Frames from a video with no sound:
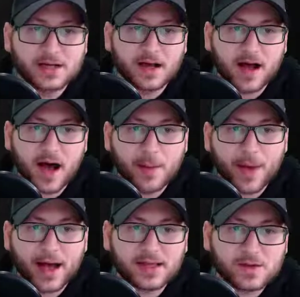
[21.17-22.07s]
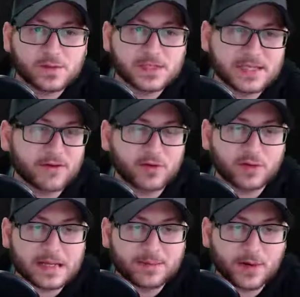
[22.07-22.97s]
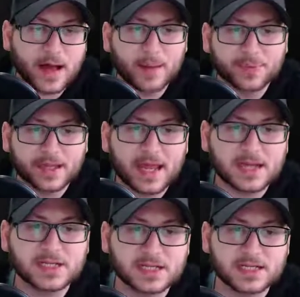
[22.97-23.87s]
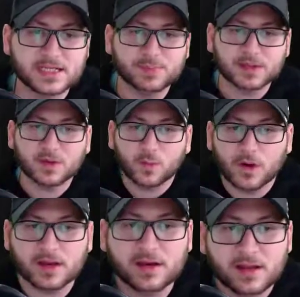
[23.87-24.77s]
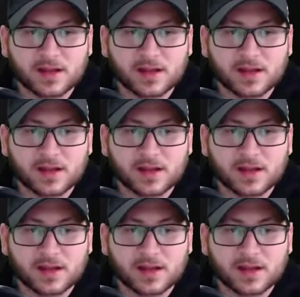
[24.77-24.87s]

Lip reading: I use several email applications, but the one